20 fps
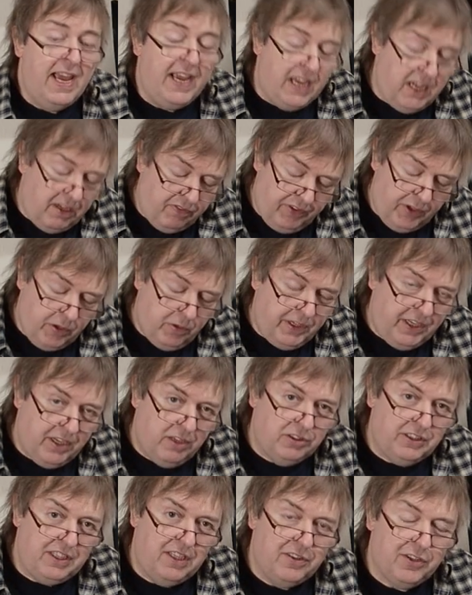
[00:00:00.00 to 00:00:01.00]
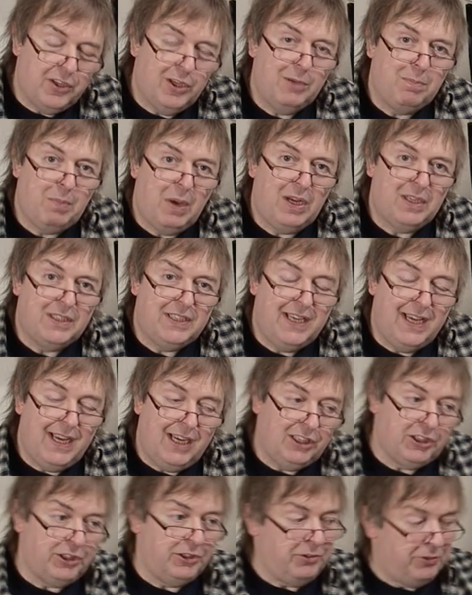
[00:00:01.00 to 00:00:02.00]
If you're using third-party
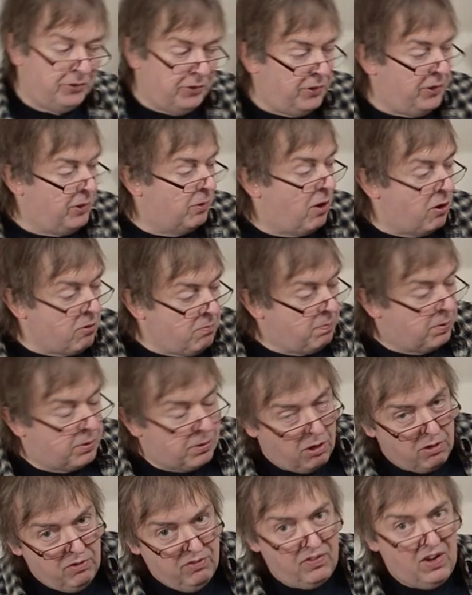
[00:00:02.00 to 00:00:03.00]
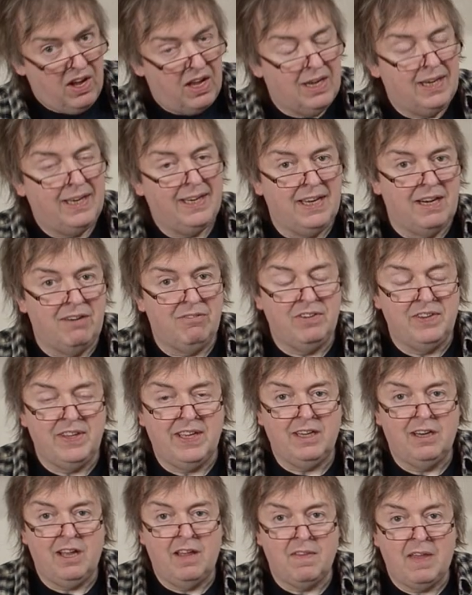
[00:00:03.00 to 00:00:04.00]
inks and you do your own profiling and
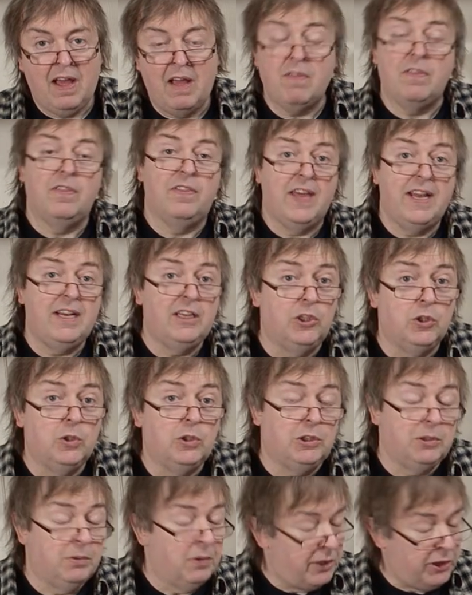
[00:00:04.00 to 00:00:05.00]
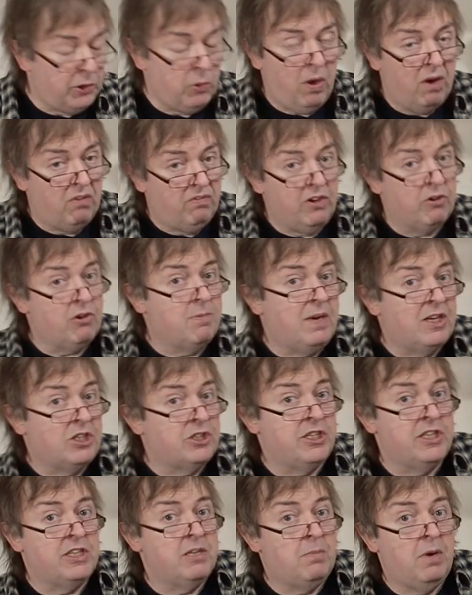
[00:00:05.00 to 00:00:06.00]
everything like that, then good. You are very
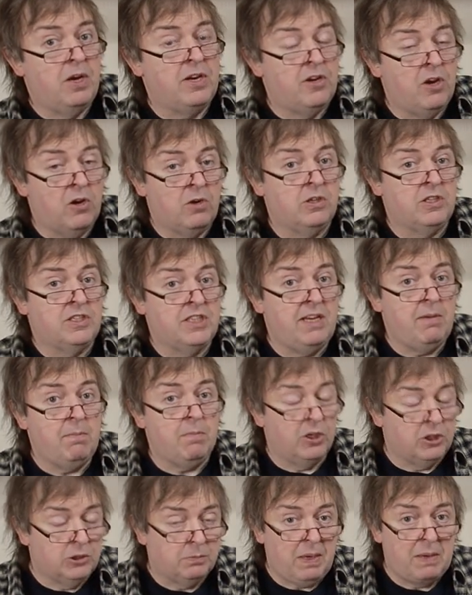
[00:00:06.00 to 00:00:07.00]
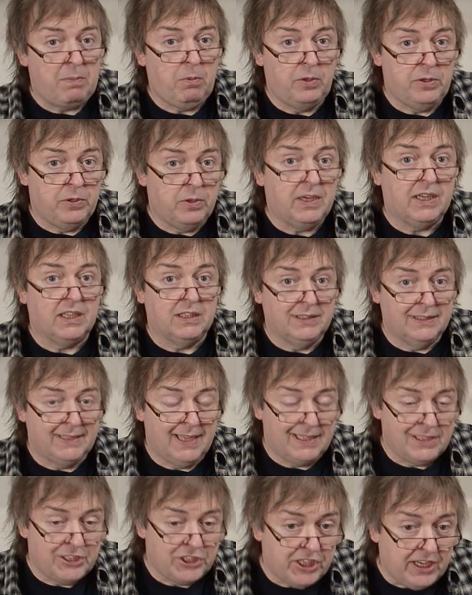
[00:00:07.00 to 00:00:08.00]
much in the minority. Most people do it because
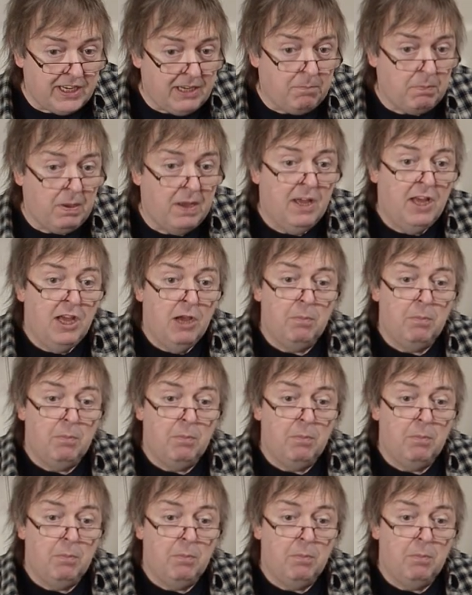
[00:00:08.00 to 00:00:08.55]
they're cheap.